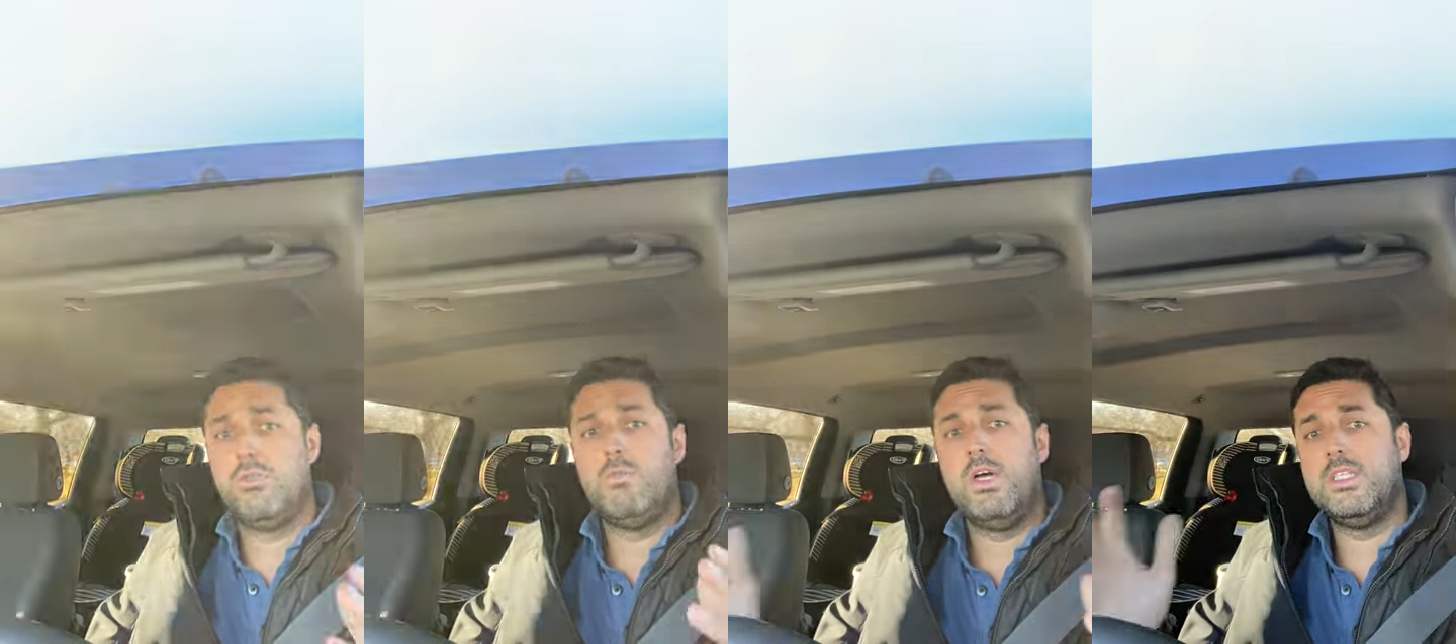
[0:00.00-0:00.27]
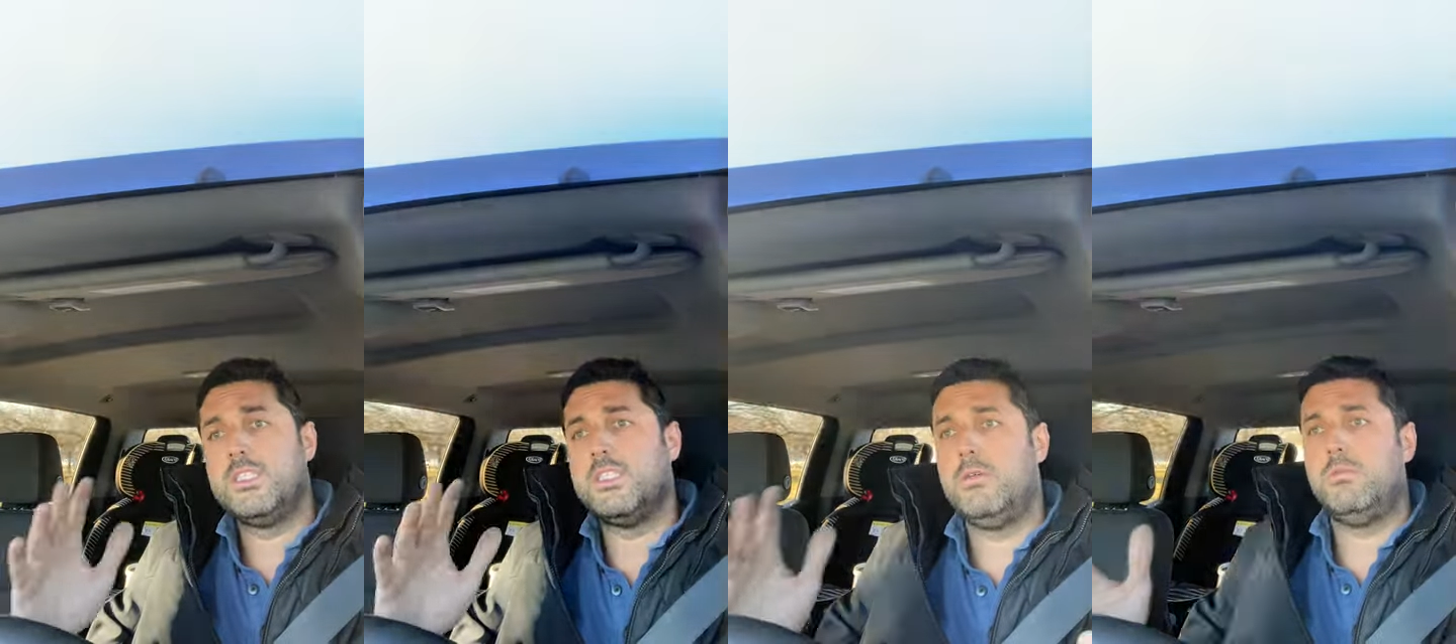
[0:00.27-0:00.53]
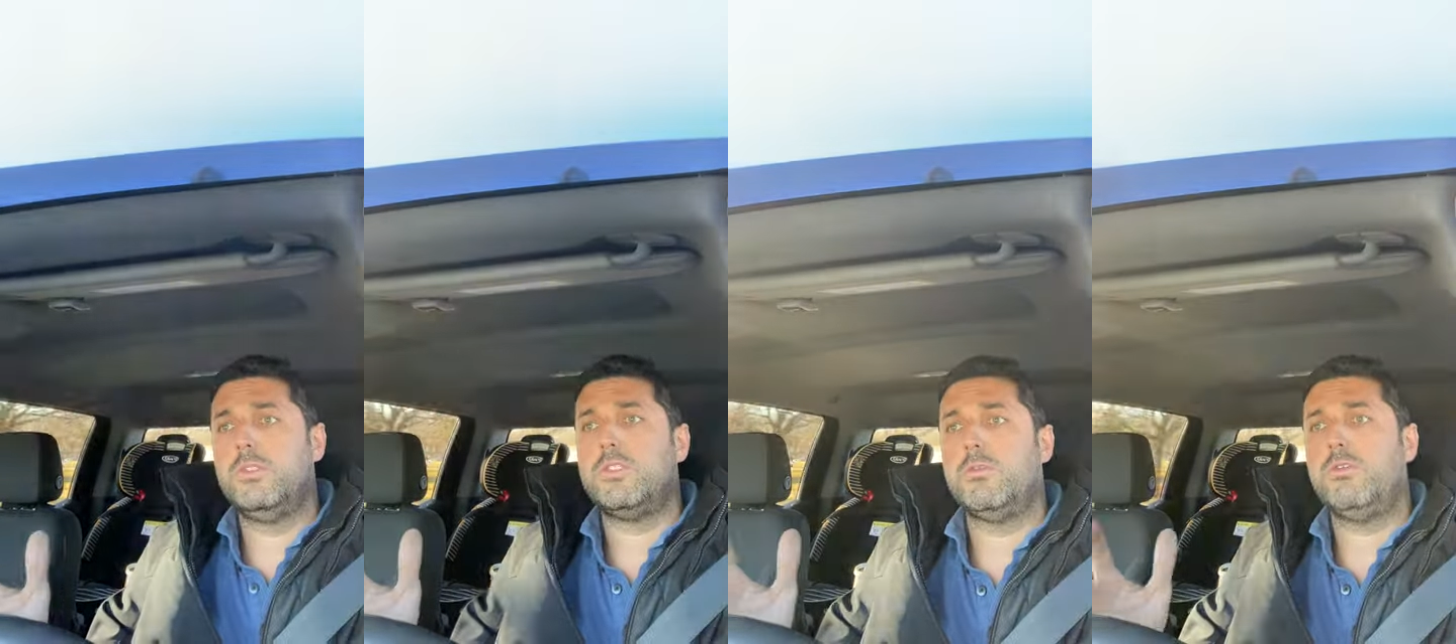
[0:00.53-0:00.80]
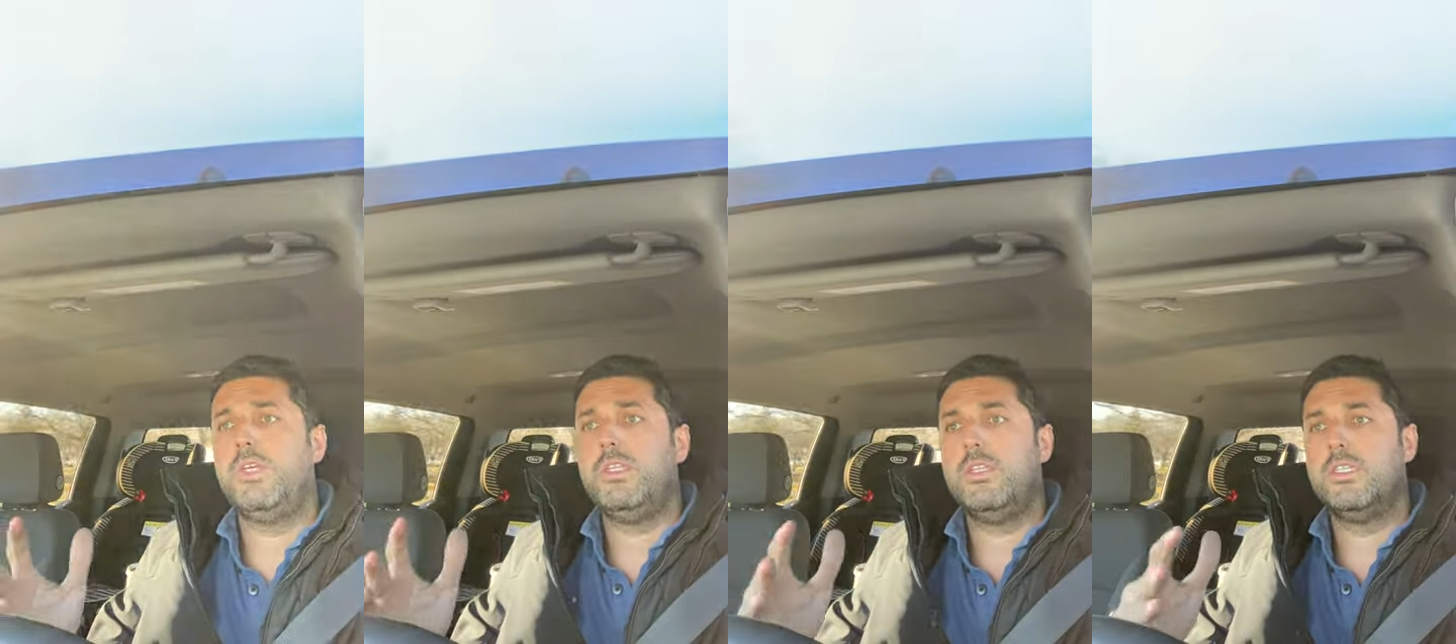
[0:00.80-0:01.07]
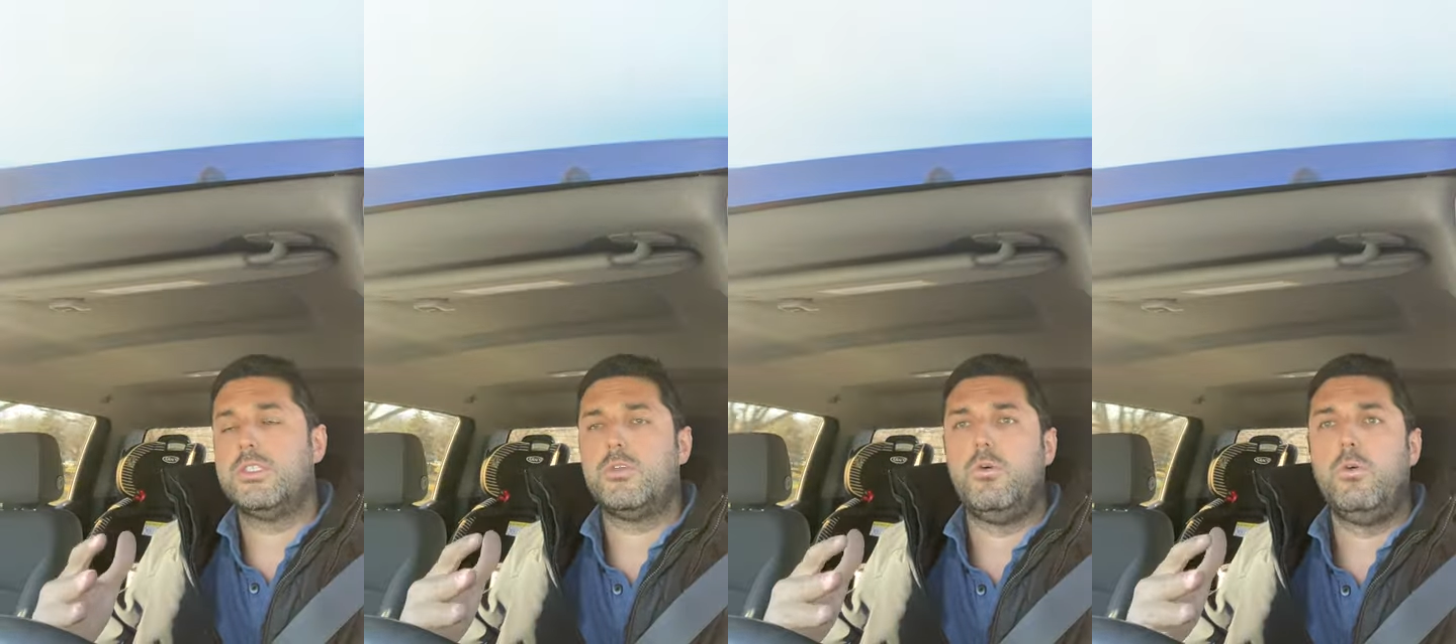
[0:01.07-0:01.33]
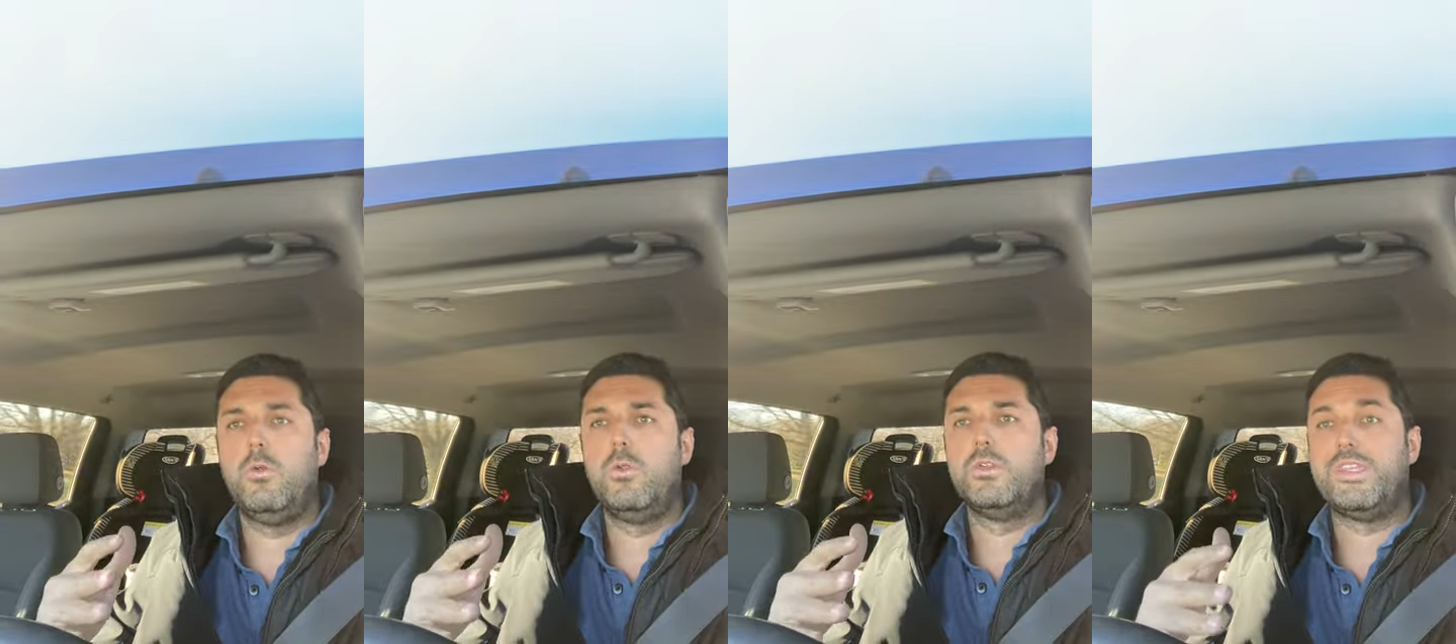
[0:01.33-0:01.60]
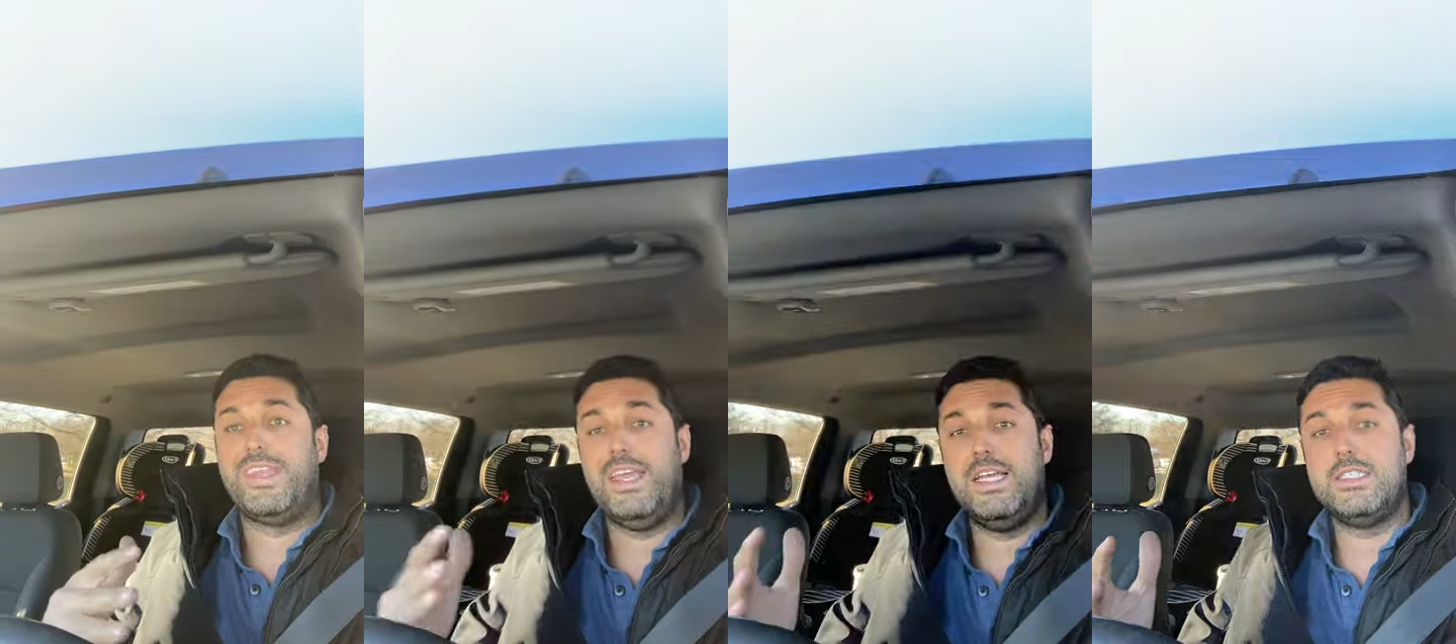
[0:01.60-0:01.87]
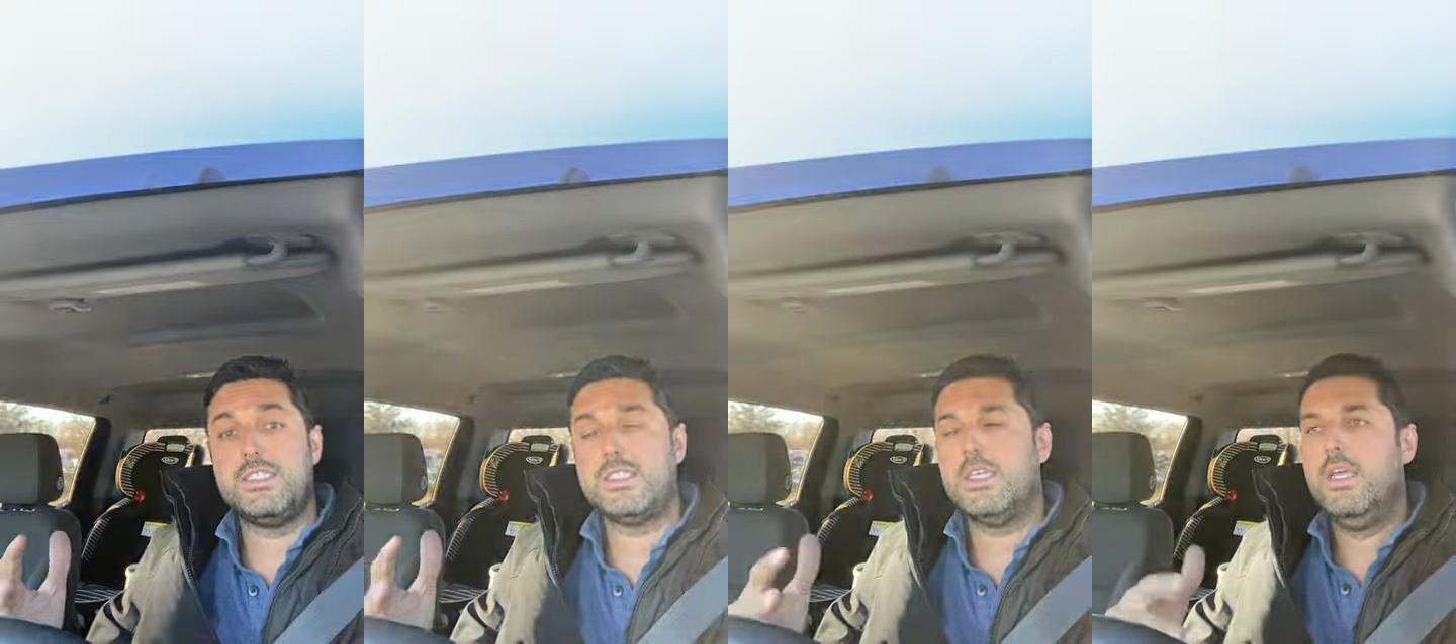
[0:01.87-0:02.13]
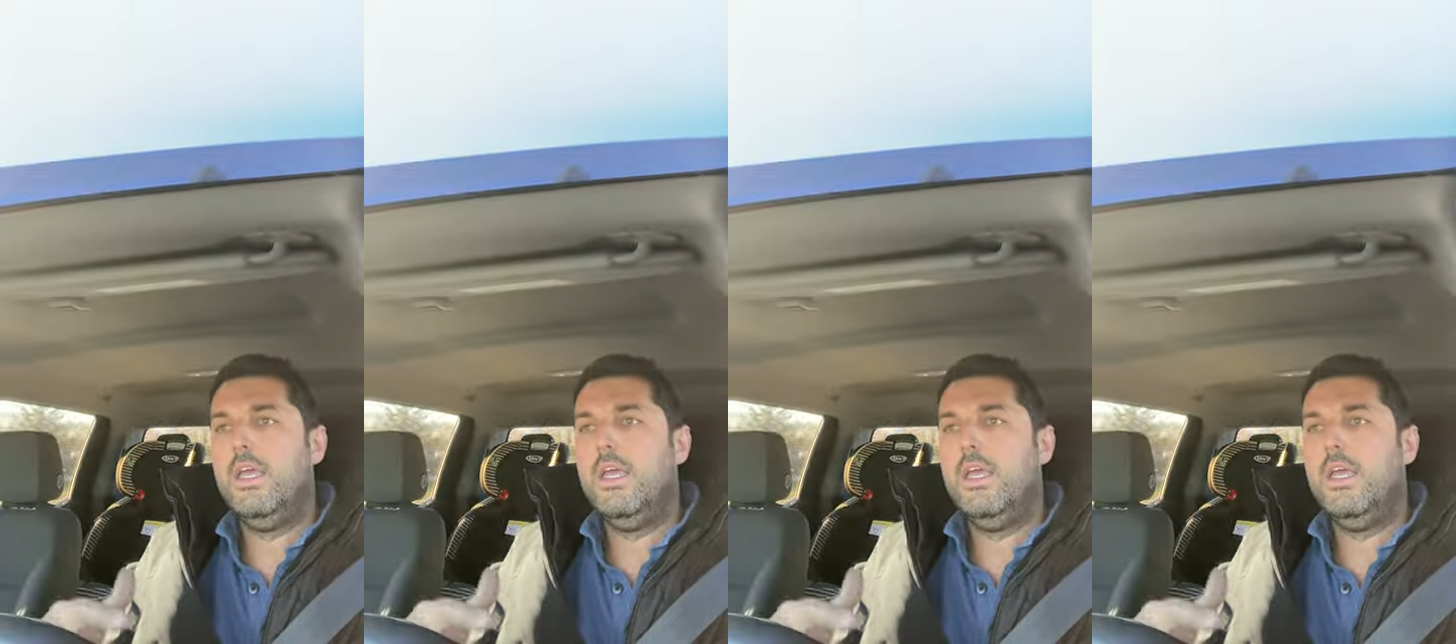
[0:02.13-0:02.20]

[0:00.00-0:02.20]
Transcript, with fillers: months in between this whole test,